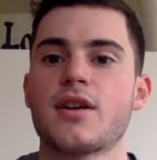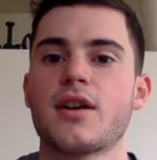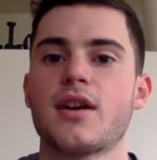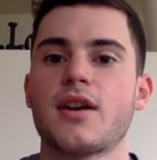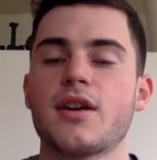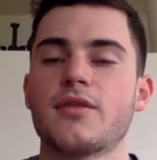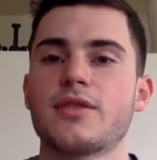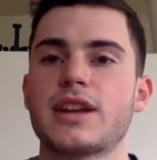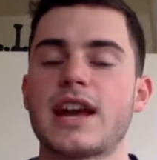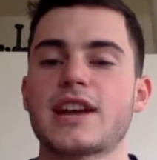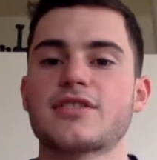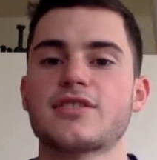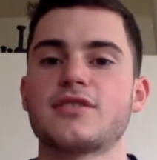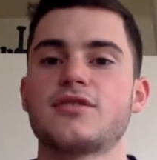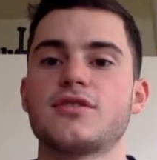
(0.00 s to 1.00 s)
a
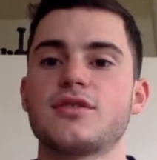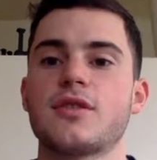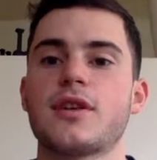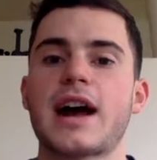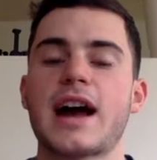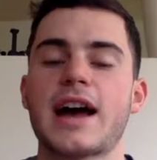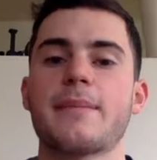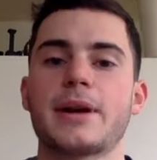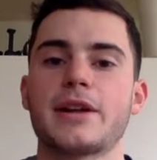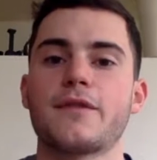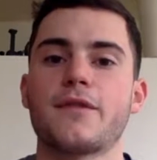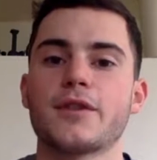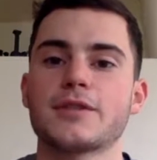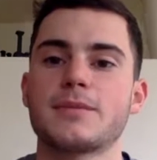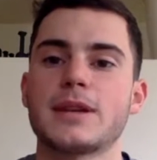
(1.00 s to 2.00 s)
reaction to a high amount of
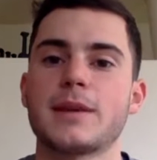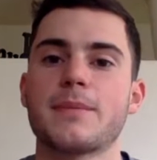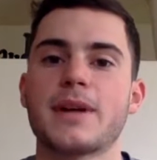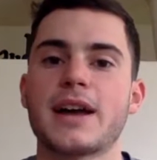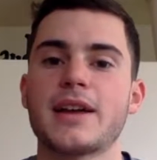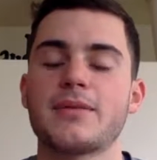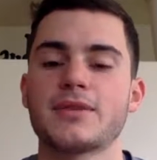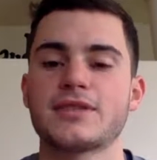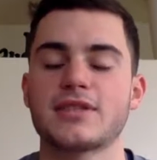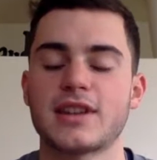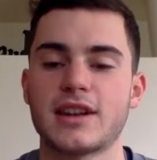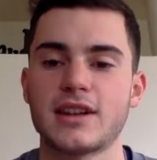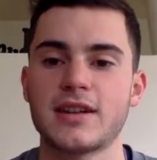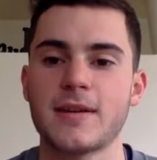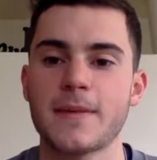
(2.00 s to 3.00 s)
force being applied, which
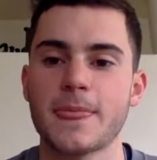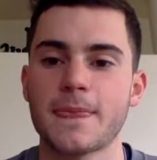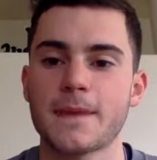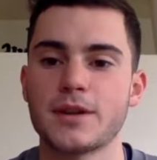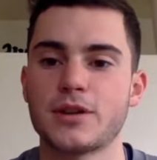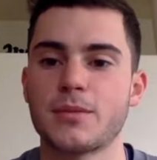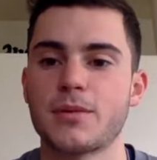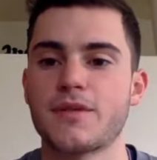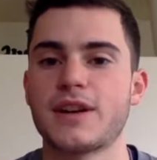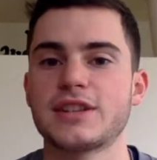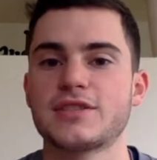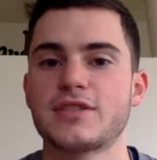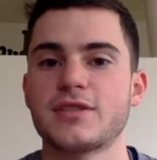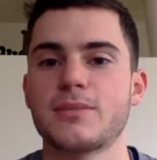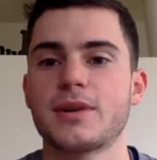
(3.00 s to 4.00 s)
then
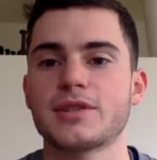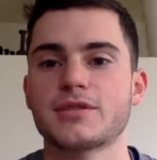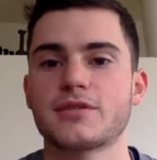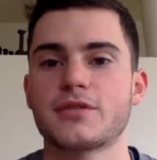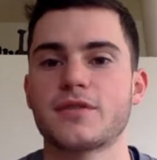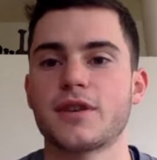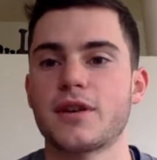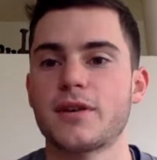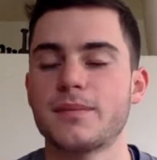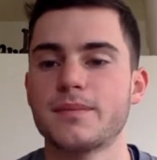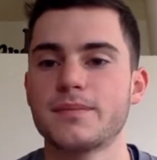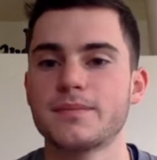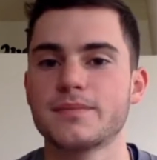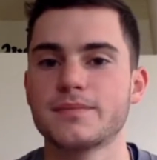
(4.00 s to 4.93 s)
prevents your muscle from